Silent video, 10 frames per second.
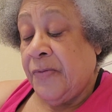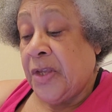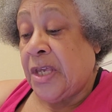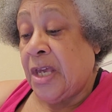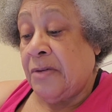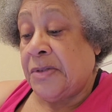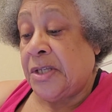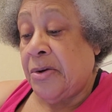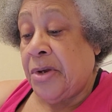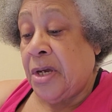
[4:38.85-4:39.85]
the king of
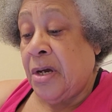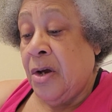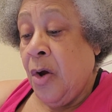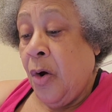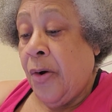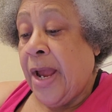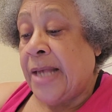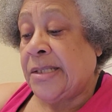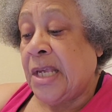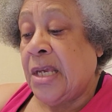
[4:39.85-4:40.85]
Syria, or
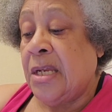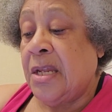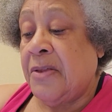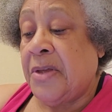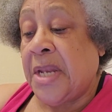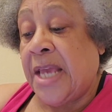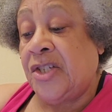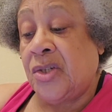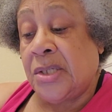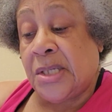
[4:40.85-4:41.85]
asking any of the
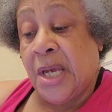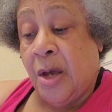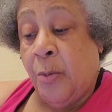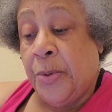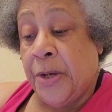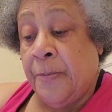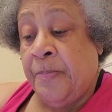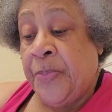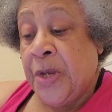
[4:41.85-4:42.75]
nations to help him,